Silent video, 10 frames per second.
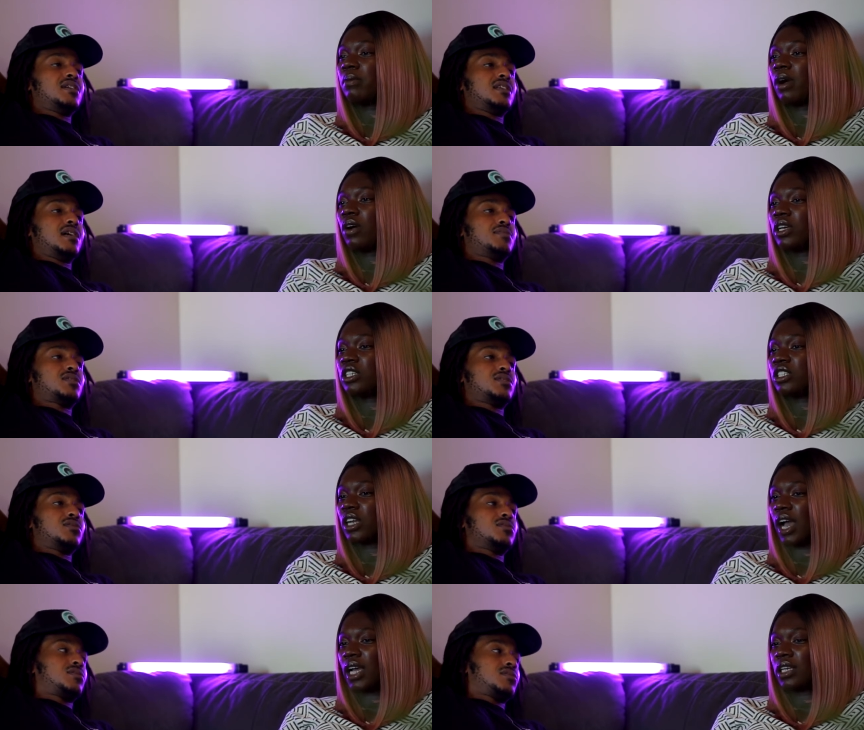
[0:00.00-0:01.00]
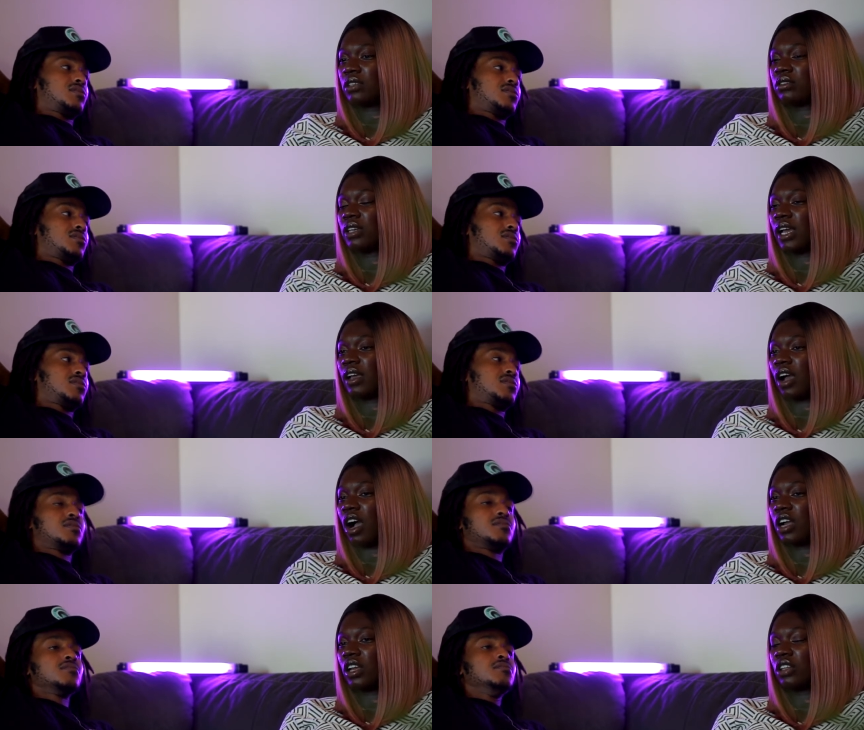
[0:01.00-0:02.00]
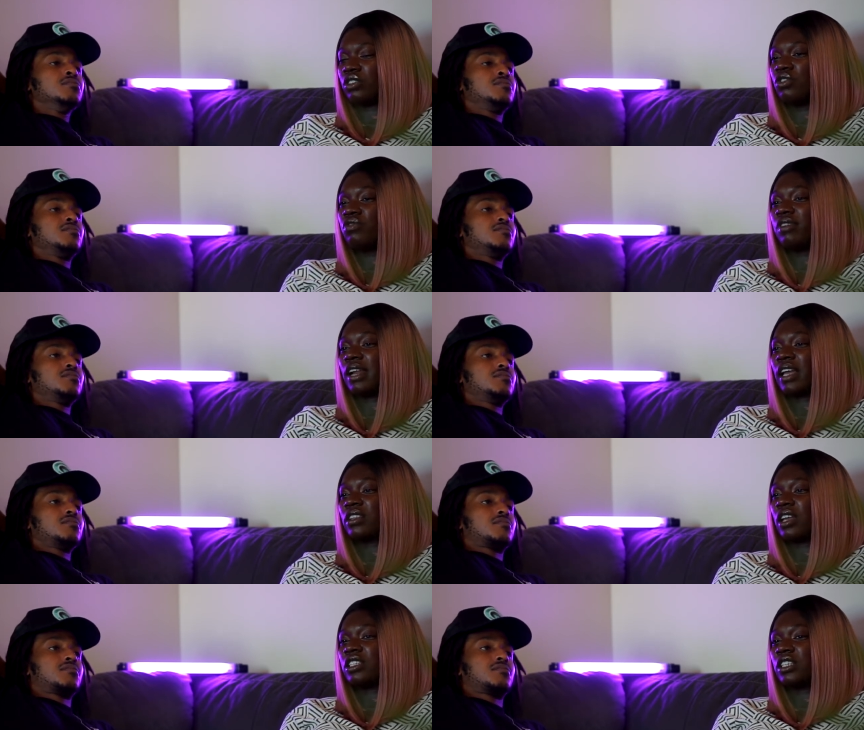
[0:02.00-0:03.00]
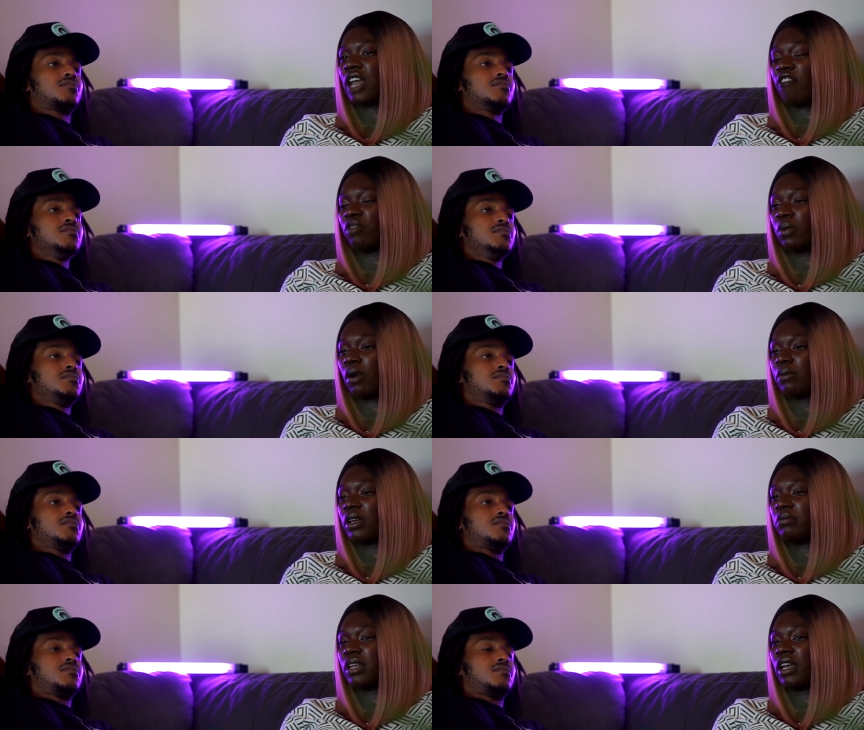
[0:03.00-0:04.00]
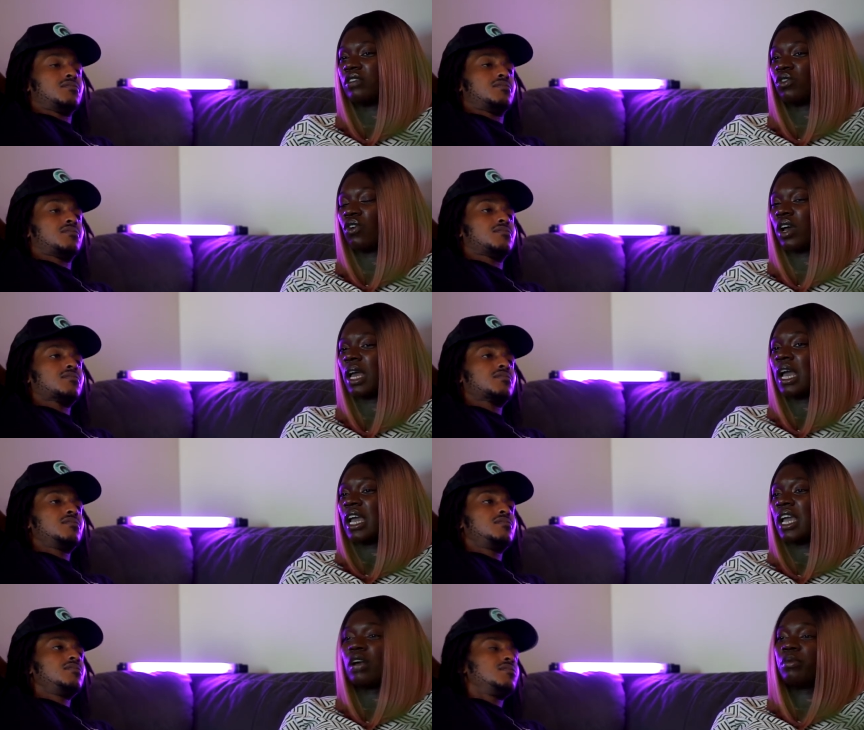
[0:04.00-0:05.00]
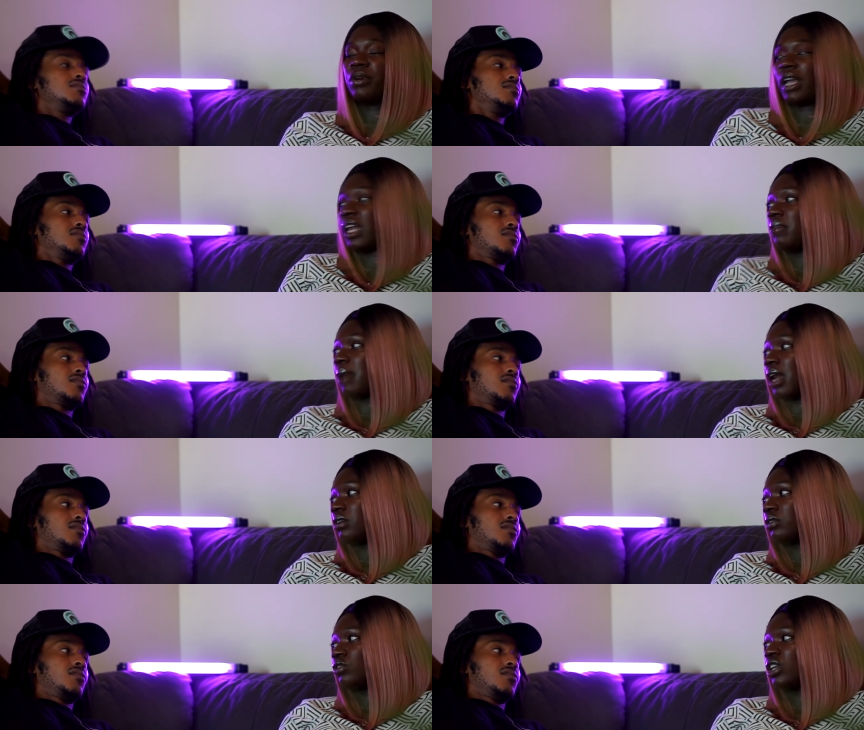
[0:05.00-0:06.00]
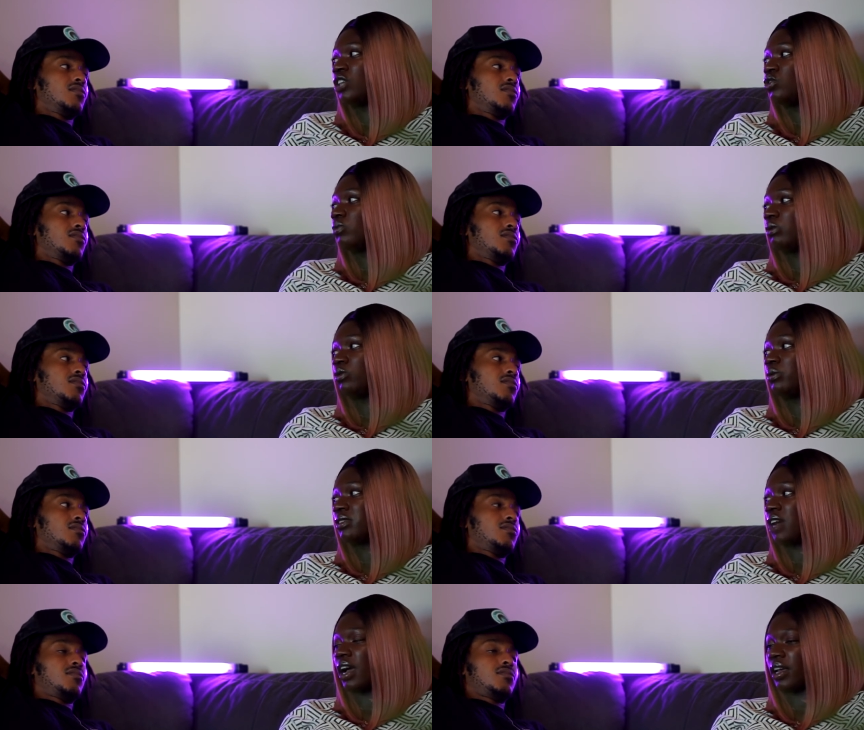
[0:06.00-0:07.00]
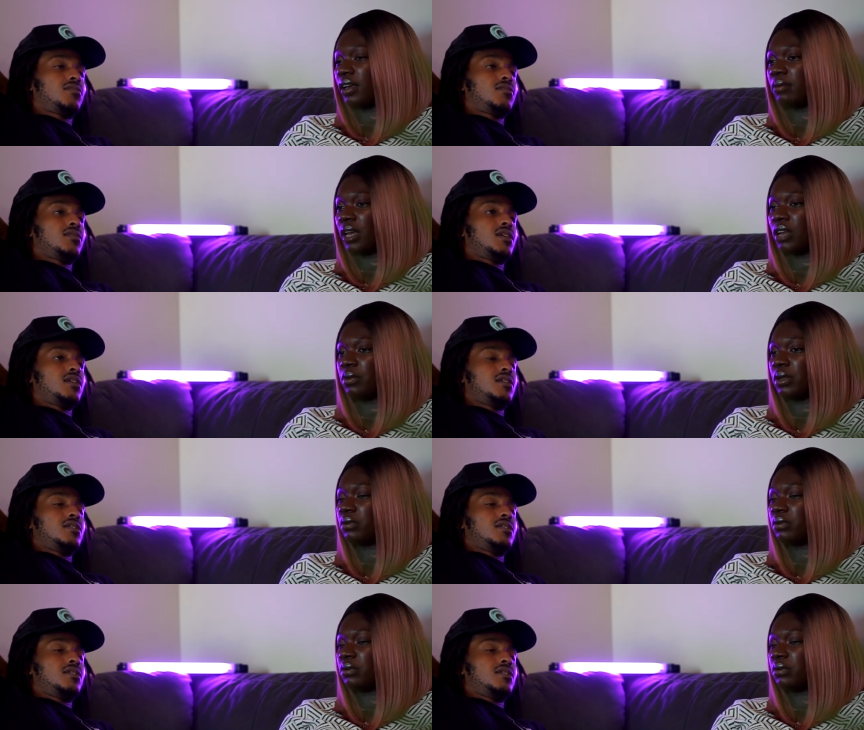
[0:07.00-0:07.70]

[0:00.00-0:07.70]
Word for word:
Speaker 1: about Isham Ice? Like, do you feel like they should have a permanent place, or he could put anybody, any two people beside him, and it